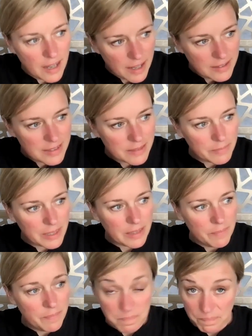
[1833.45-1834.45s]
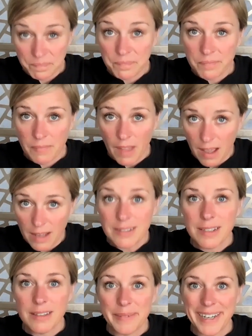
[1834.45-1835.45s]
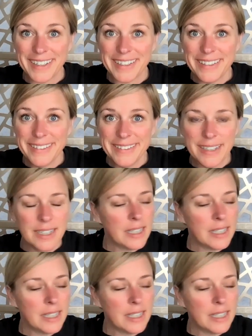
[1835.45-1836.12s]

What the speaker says: onto me, onto the body.